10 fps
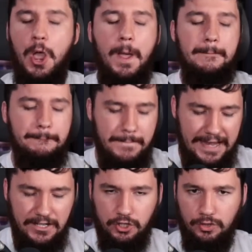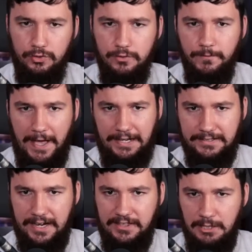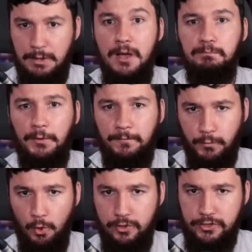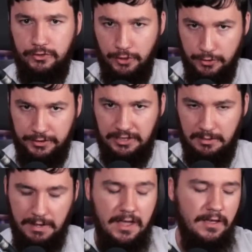make sure you validate them before you use them.